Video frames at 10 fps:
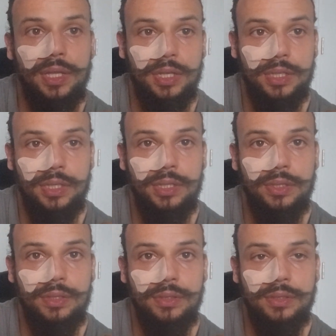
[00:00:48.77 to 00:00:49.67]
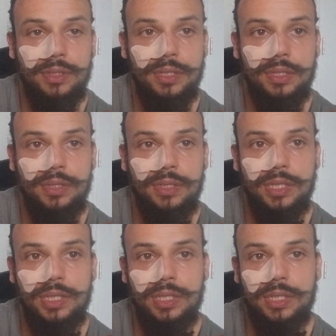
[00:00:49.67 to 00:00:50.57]
And
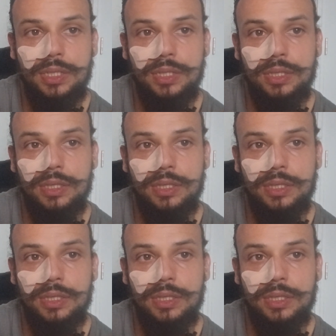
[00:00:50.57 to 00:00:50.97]
the